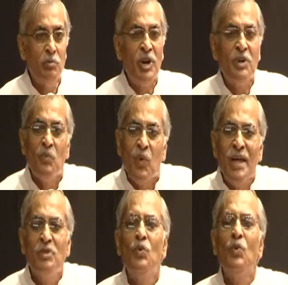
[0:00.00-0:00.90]
but the
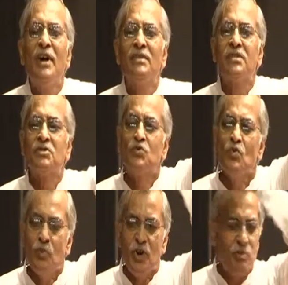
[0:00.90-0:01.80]
one who has a
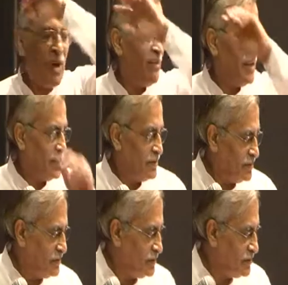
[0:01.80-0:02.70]
superpower,
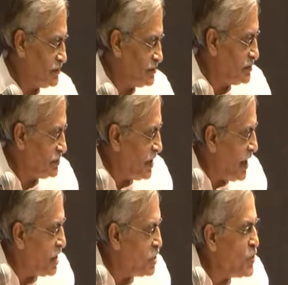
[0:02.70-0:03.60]

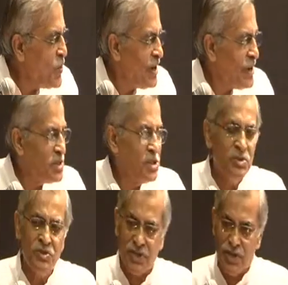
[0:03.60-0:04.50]
a UN
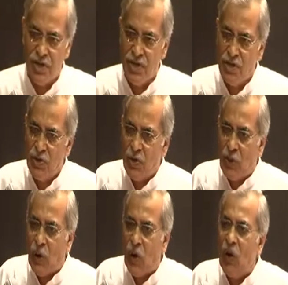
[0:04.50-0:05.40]
agency
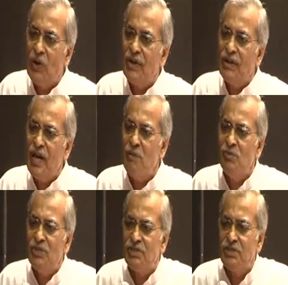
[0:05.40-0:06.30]
or an
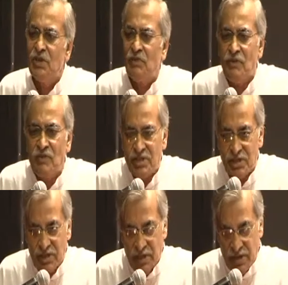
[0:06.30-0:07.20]
embassy of a
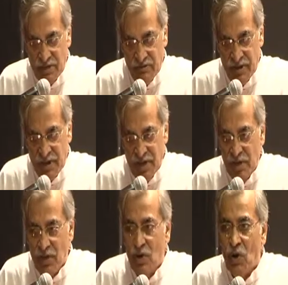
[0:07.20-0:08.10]
Western country
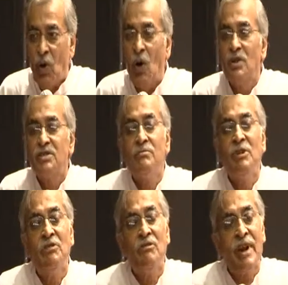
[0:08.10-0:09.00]
or some
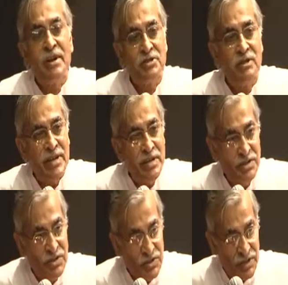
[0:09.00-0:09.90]
international
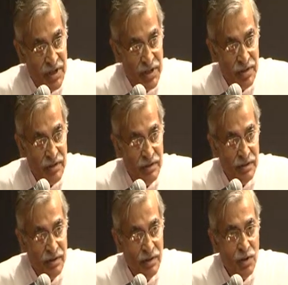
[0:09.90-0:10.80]
agency
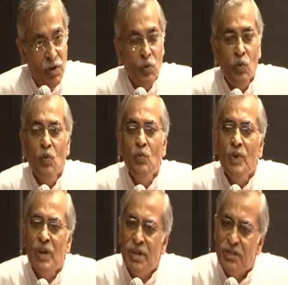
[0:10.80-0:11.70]
who
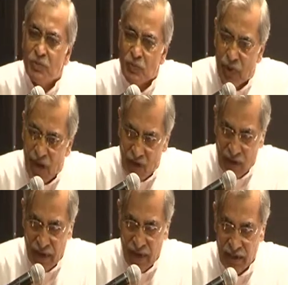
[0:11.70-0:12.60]
wields
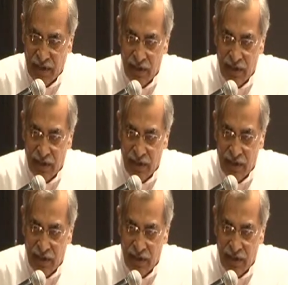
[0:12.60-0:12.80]
power